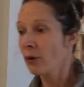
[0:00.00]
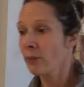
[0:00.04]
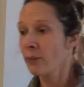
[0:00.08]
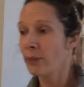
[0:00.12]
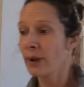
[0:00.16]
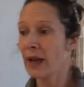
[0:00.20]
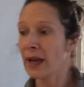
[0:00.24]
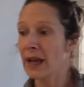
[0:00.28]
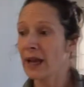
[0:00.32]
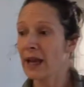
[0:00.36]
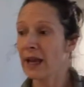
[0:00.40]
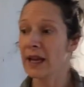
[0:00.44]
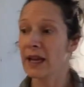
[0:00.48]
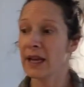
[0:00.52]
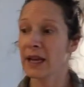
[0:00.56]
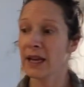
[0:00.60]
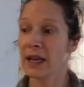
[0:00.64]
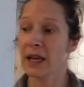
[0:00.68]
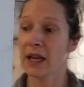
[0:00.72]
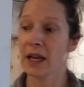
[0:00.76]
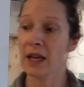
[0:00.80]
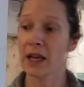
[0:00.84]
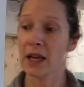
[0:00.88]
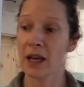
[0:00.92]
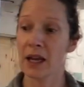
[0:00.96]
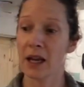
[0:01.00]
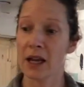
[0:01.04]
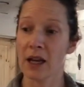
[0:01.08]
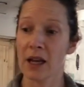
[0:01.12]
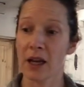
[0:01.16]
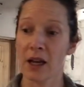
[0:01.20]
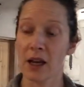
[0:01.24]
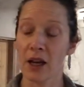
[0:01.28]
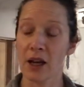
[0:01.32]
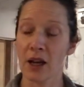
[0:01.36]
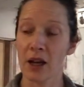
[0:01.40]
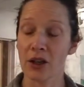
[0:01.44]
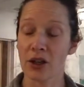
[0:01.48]
play
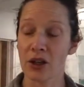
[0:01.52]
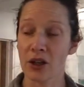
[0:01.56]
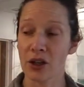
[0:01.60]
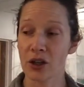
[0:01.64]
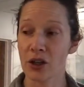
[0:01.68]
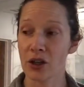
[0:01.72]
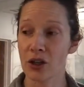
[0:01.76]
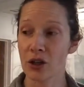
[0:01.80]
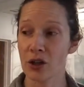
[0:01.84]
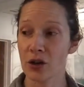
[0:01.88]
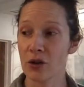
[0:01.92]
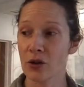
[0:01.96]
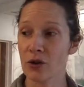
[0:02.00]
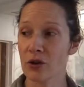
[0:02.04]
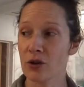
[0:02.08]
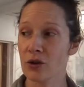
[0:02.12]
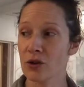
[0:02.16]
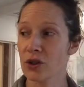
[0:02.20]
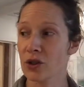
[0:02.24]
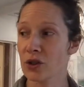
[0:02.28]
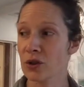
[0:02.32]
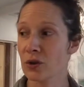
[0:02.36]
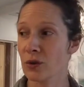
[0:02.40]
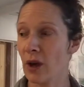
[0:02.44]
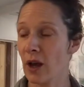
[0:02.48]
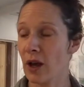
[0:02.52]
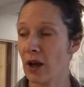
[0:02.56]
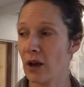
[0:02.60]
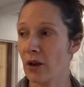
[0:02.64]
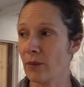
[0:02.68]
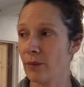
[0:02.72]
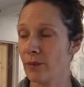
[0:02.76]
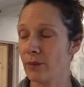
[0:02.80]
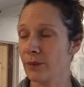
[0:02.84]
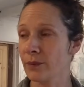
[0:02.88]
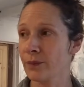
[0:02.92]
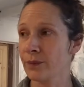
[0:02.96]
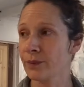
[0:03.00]
a huge,
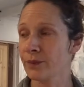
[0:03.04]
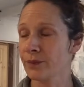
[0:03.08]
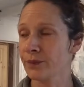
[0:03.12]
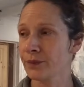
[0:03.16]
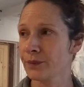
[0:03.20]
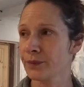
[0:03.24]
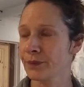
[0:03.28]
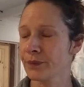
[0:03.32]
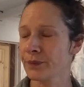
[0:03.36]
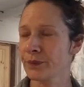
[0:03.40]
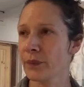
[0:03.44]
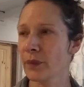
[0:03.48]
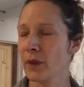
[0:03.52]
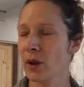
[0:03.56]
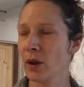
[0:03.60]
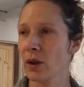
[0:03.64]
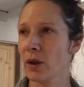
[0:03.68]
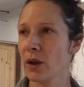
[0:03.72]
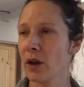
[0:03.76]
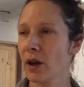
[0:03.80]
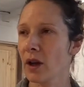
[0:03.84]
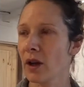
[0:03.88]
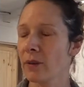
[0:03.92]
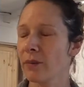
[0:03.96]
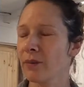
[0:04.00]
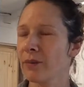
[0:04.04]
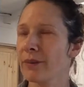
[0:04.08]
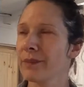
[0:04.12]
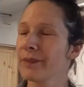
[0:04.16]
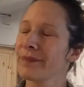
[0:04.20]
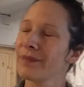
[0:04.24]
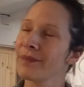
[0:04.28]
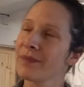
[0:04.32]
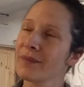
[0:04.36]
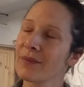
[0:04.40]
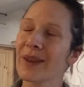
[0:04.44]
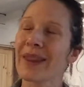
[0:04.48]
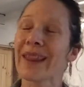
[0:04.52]
well,
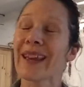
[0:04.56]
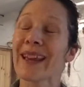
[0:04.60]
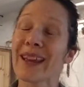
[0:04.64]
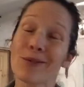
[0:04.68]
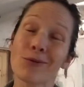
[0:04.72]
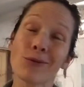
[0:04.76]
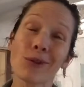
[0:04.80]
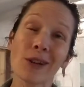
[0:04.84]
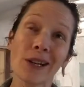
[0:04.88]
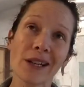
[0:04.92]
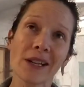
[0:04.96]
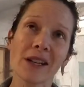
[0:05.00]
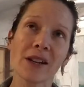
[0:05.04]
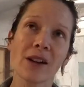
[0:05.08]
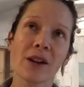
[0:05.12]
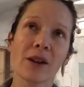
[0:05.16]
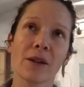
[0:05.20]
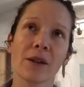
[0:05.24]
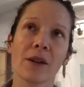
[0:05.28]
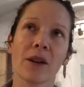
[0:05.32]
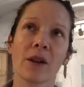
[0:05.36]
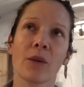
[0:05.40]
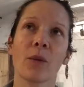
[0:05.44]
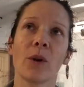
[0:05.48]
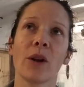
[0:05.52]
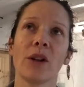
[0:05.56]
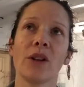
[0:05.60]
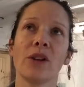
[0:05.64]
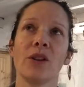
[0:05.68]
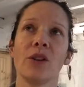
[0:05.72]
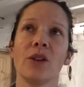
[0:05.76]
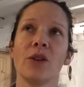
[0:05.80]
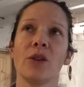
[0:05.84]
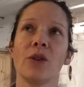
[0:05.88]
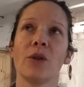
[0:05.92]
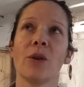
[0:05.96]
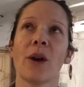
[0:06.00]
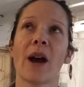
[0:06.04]
they get really gnarled up when
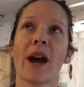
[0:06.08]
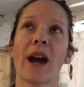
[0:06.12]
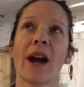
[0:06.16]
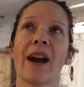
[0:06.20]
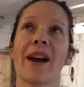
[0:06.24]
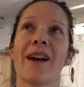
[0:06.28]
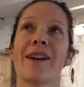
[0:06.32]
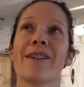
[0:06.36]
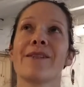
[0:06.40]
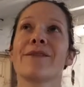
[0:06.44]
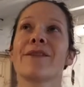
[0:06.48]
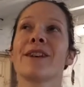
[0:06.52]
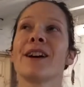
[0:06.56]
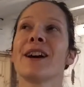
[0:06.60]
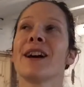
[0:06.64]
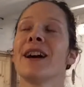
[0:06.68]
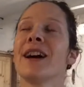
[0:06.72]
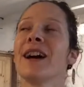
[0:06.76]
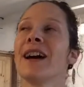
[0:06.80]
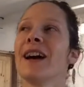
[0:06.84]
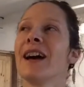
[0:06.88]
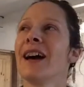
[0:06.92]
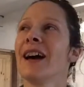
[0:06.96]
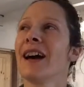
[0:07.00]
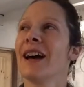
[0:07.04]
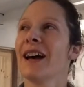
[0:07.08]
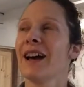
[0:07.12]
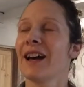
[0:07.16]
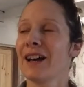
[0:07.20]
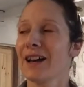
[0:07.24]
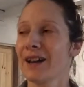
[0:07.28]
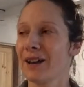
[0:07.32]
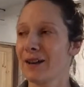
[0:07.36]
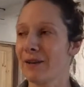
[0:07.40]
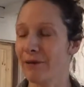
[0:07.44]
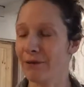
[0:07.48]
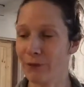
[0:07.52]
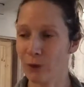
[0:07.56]
you have
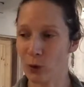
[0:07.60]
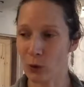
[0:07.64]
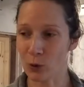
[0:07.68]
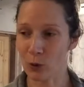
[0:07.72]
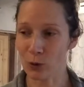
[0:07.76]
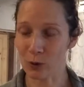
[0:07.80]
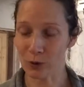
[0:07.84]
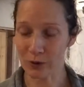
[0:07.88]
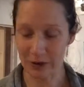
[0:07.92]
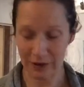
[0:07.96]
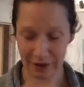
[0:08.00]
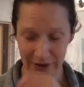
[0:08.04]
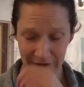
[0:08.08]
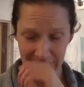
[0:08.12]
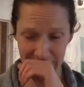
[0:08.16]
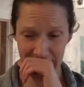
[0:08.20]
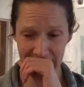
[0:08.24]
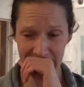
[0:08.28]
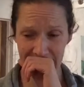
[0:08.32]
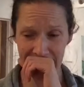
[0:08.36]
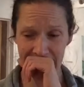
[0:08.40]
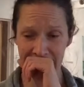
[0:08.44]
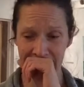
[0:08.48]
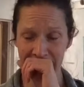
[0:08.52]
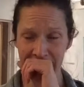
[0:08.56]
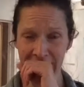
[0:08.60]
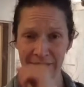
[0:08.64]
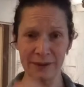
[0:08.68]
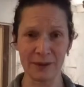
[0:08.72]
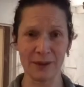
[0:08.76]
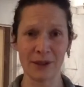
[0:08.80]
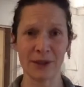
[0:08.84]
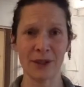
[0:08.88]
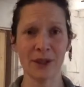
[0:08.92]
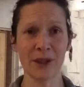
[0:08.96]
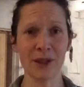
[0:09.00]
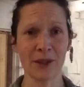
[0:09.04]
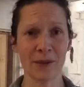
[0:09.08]
falls.
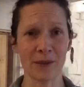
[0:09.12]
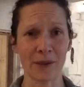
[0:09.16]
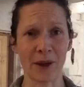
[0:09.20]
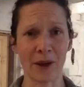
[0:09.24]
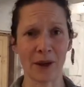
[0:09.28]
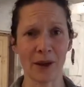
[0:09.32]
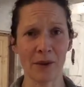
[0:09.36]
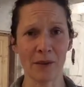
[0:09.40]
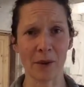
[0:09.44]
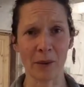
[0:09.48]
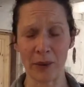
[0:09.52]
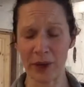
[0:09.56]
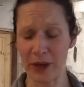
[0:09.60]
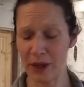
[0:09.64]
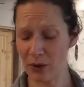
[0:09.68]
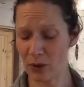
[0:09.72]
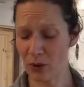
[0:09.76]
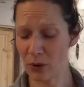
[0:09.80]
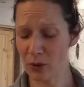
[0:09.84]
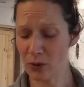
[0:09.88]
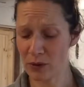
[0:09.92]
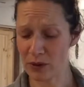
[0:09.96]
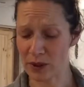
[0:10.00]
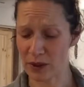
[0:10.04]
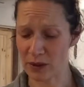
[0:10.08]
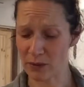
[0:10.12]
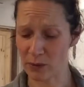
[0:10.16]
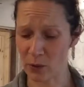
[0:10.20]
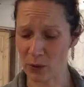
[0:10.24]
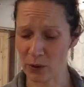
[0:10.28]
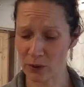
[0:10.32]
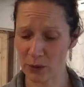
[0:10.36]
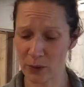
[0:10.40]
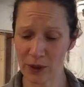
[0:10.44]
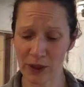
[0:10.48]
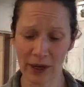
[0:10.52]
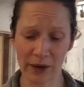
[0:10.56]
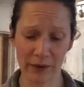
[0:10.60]
Excuse me, I'm a bit hoarse this
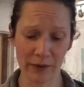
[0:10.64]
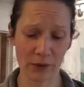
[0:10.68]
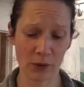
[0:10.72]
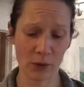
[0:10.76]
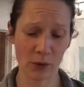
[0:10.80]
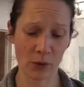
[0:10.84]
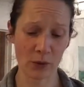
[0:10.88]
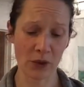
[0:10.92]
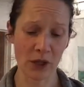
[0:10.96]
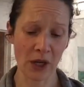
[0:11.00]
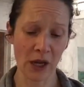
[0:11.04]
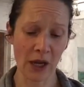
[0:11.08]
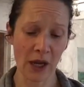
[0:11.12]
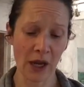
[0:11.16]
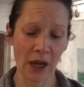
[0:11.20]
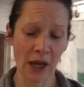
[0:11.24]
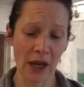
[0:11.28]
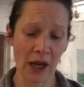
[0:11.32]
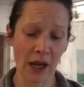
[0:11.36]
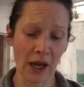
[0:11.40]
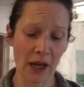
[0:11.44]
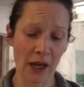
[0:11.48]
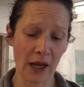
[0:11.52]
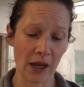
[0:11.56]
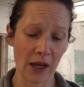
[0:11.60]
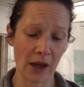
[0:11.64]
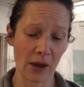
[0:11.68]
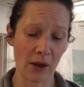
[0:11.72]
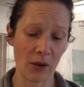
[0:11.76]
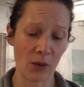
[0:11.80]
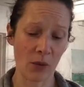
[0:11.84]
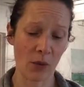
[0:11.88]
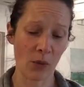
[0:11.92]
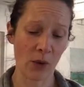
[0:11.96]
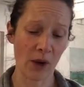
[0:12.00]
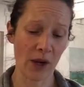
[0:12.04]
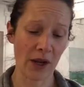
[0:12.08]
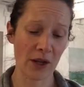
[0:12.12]
morning. When you have falls,
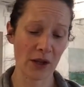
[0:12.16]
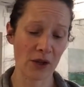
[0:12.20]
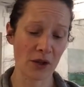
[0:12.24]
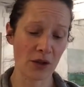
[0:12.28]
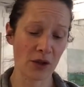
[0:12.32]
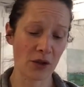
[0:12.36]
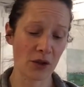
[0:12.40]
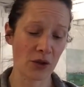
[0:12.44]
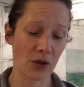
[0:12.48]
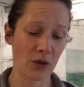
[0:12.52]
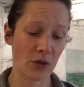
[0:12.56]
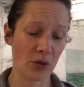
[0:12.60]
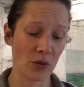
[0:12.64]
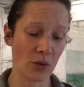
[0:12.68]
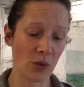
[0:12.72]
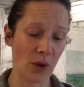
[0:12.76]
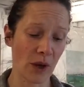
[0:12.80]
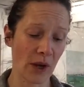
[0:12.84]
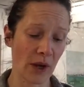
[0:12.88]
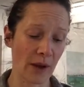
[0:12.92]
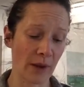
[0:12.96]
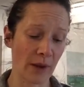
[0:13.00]
when you